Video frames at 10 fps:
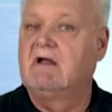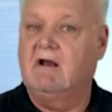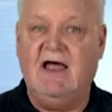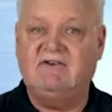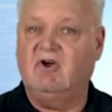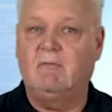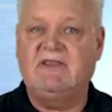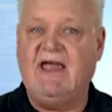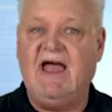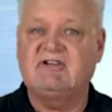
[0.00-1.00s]
Client told
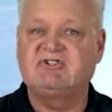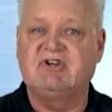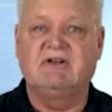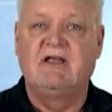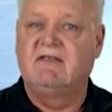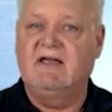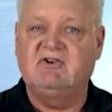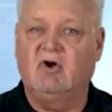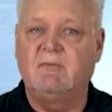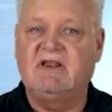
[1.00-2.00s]
me the action, they
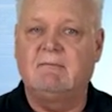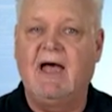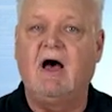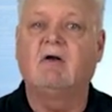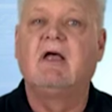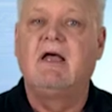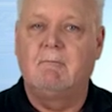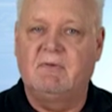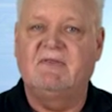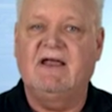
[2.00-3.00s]
told me the amount,
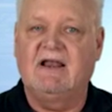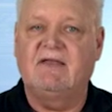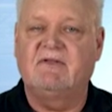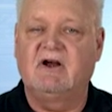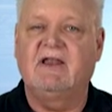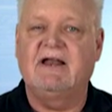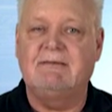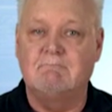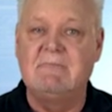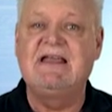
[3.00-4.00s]
but they're
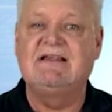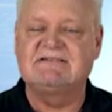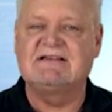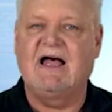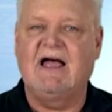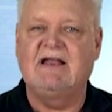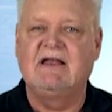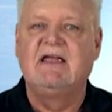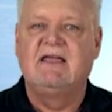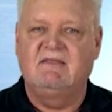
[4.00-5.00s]
letting me decide
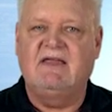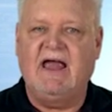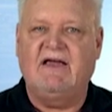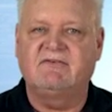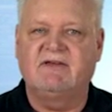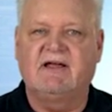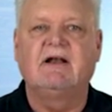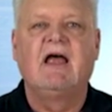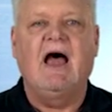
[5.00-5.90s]
the asset.